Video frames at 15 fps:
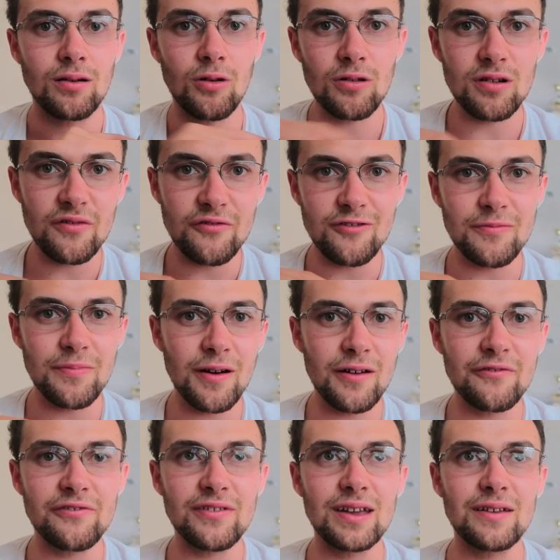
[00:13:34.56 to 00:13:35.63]
all of the
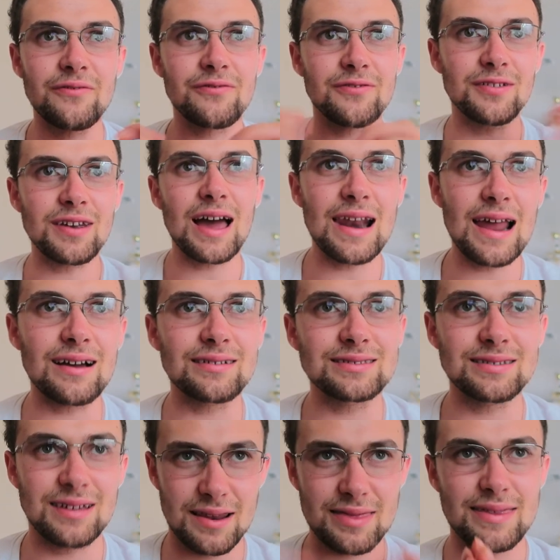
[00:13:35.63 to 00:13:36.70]
above if you're not
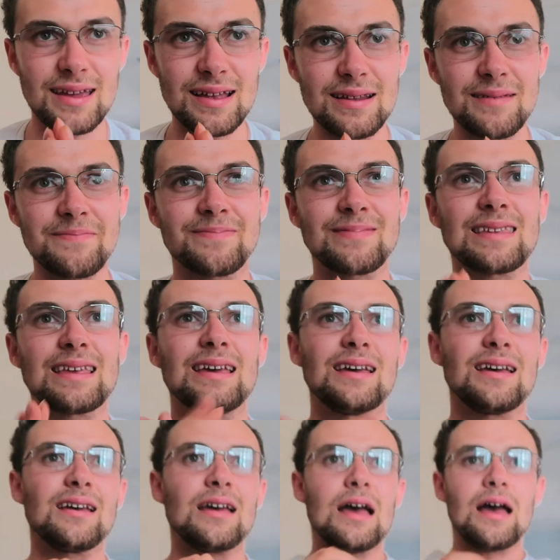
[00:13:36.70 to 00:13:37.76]
allowed. You understand?
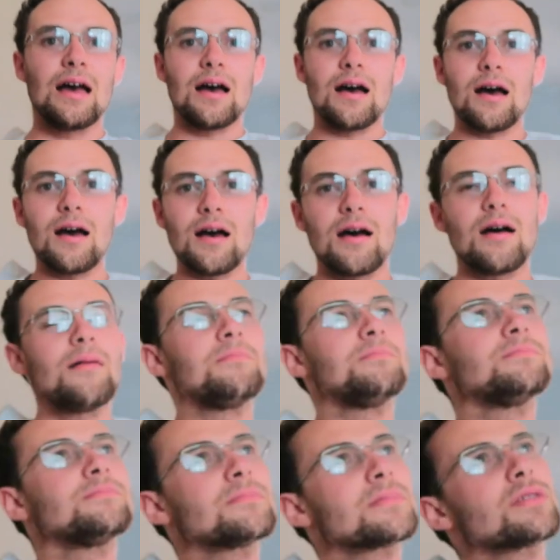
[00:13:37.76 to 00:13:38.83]

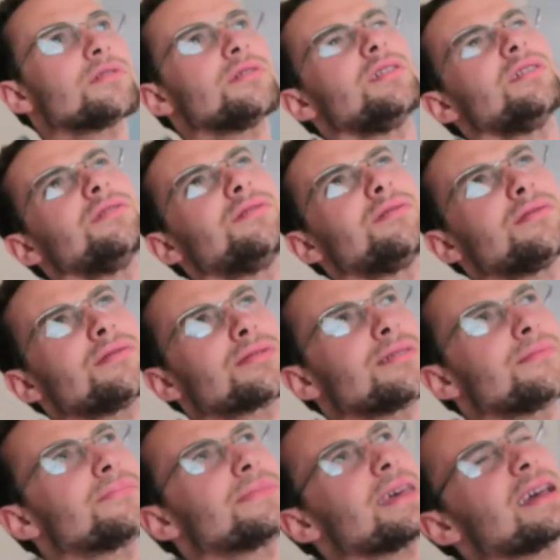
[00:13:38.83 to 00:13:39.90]
So those are
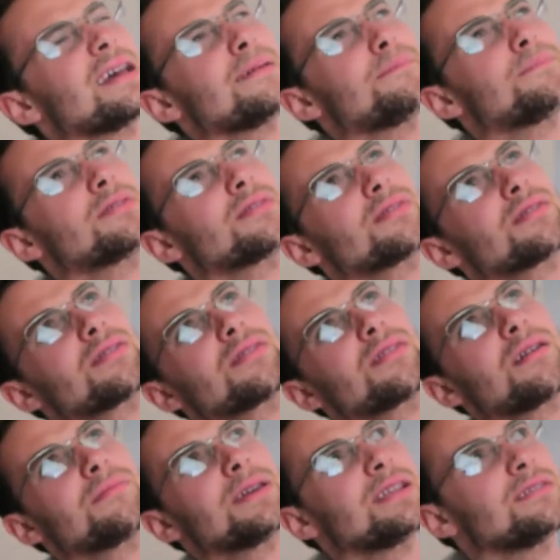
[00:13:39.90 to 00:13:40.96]
some tips.
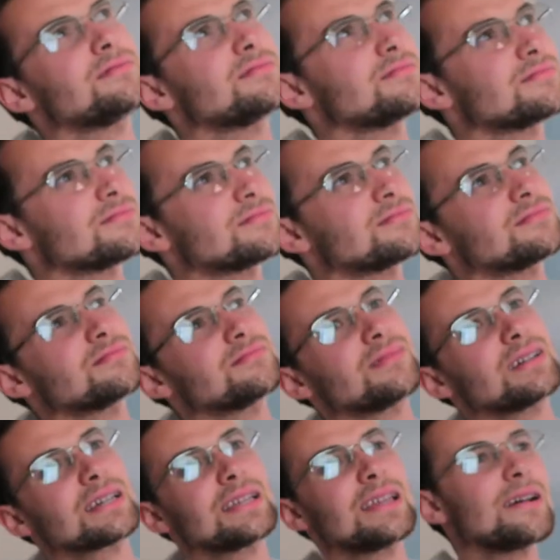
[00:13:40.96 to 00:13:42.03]
I mean,
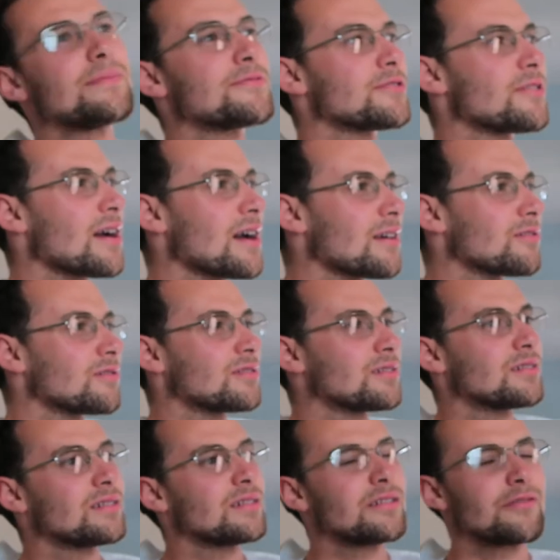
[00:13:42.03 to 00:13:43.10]
I can help you out
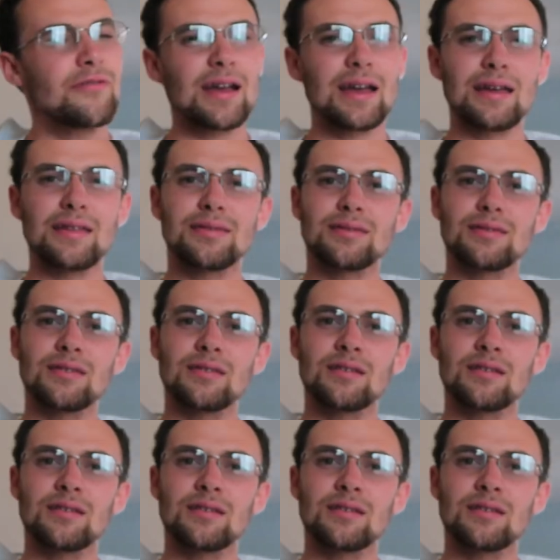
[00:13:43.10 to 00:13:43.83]
with